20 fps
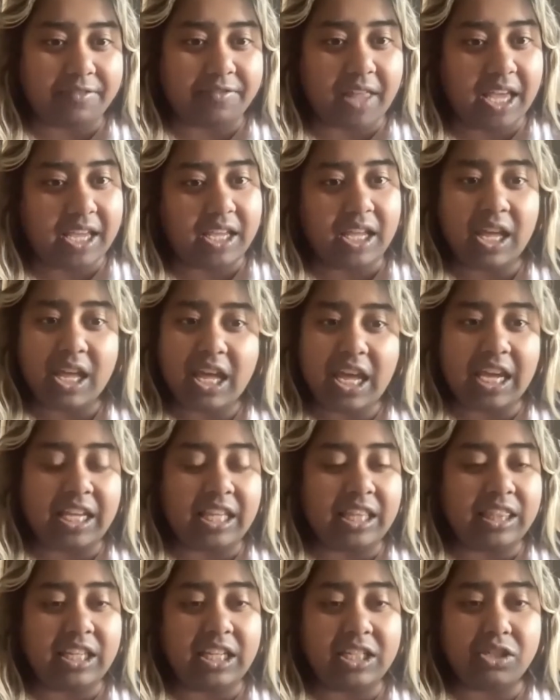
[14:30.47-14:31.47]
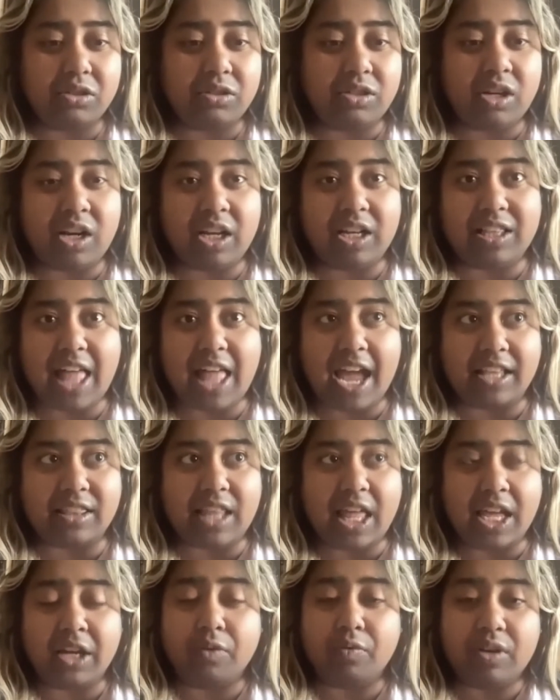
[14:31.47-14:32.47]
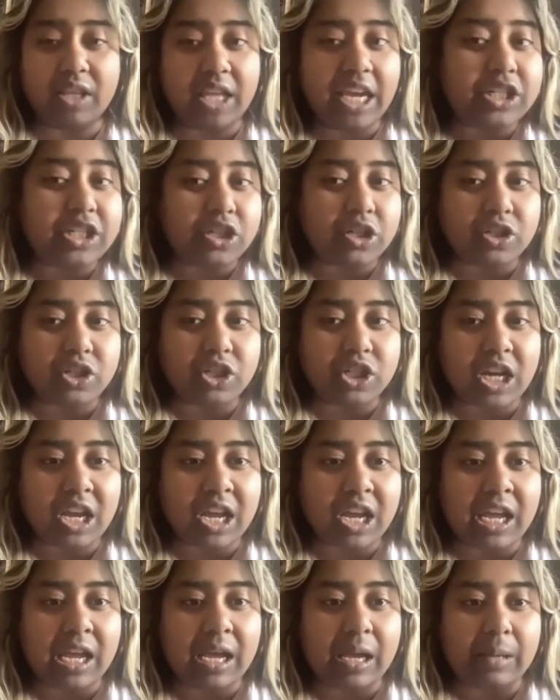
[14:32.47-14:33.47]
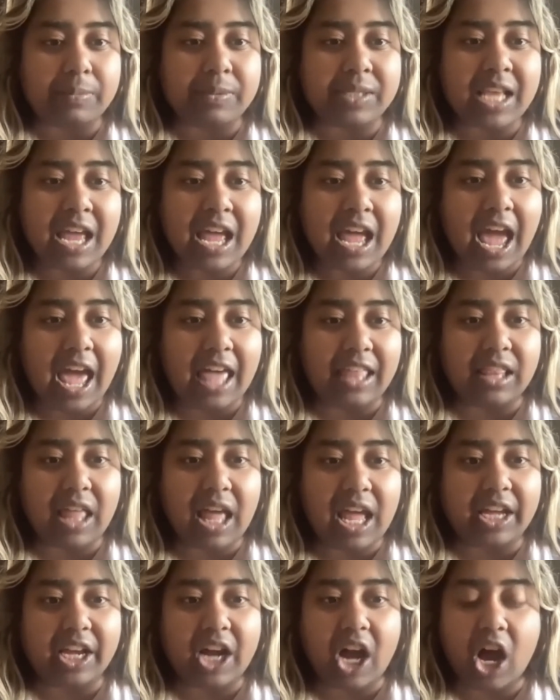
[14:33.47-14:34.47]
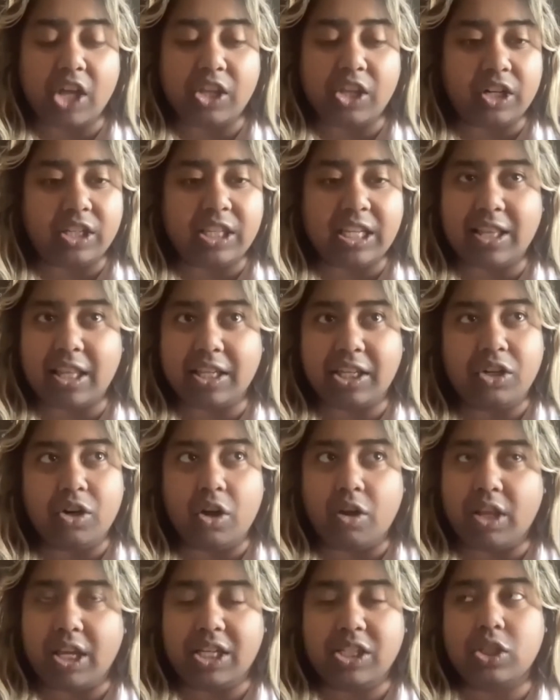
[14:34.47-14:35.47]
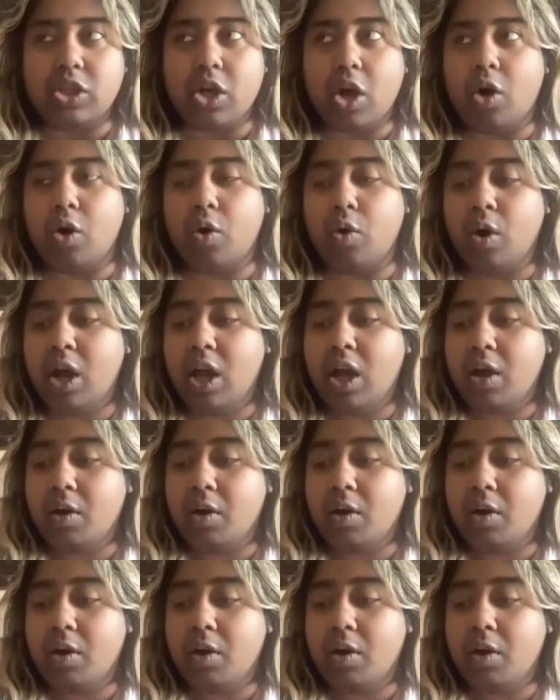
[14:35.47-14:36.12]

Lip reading: Like, it can lead you to neglect like relationships and like other things, like like so